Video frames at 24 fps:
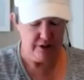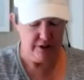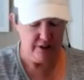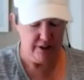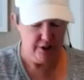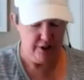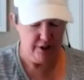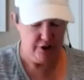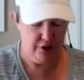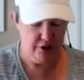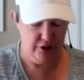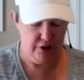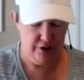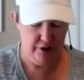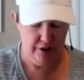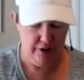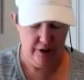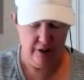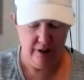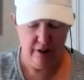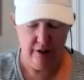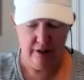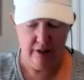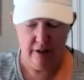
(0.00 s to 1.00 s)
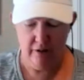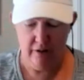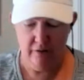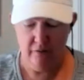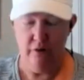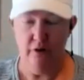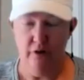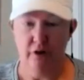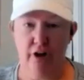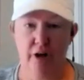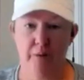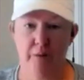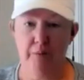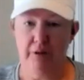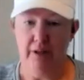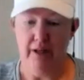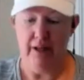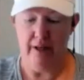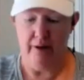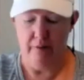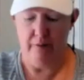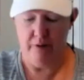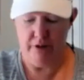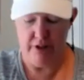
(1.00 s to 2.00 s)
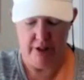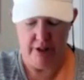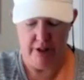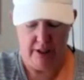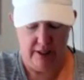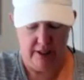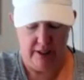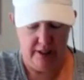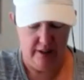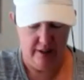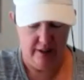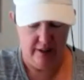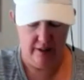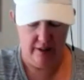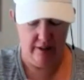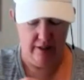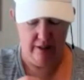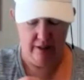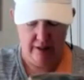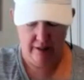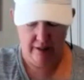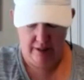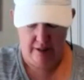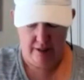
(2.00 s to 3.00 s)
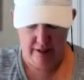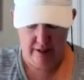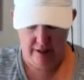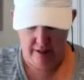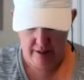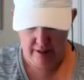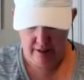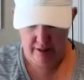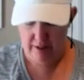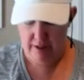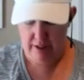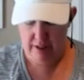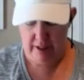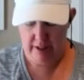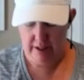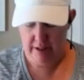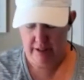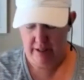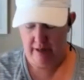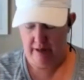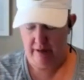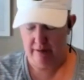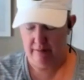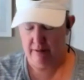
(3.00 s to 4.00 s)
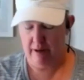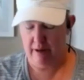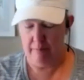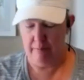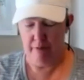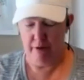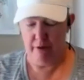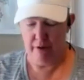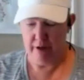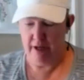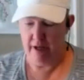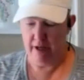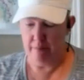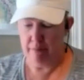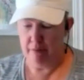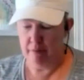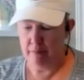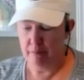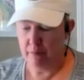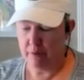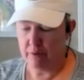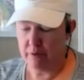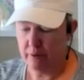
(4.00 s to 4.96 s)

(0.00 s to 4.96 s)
to stitch for a couple of hours a day. Yeah, I'm pretty happy